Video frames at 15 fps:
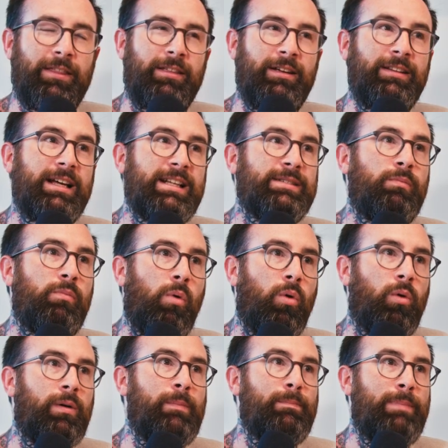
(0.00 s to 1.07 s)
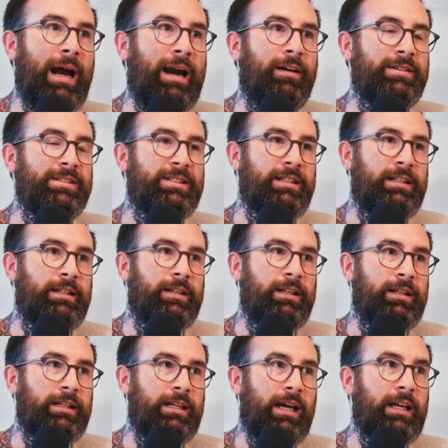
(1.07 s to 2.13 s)
think that's more embarrassing
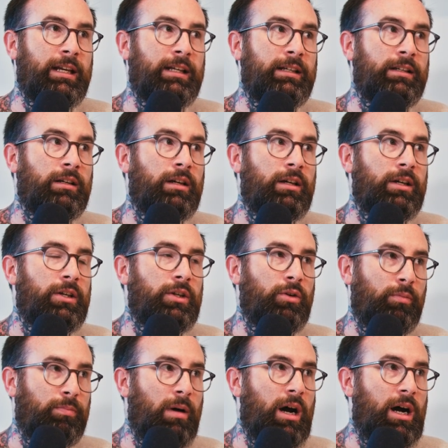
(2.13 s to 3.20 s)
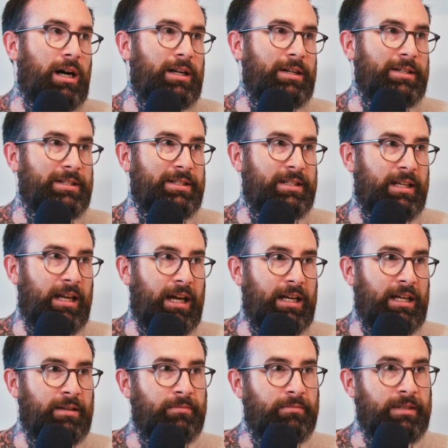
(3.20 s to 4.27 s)
than getting your partner's
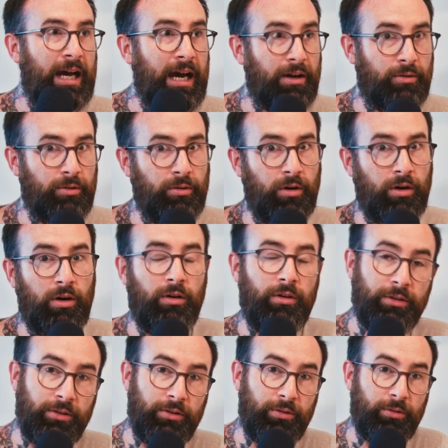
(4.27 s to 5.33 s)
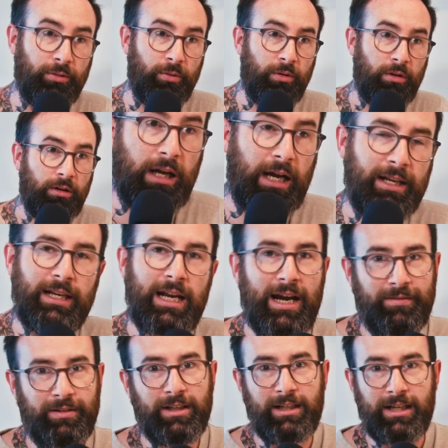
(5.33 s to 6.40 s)
name tattooed on you and then
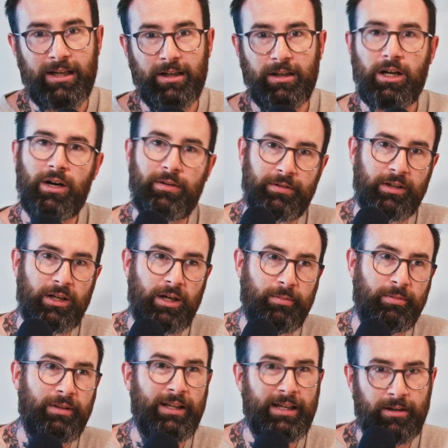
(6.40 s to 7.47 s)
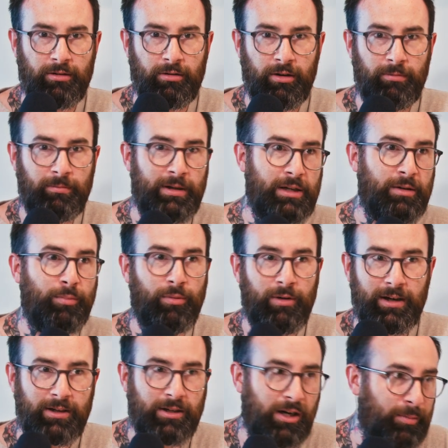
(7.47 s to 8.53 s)
having to get it covered up later on when you
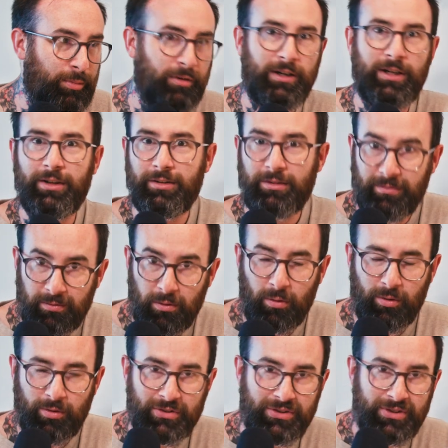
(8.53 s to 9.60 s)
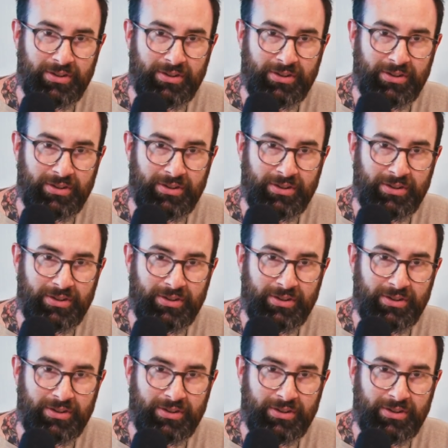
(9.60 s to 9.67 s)
break up or get a divorce.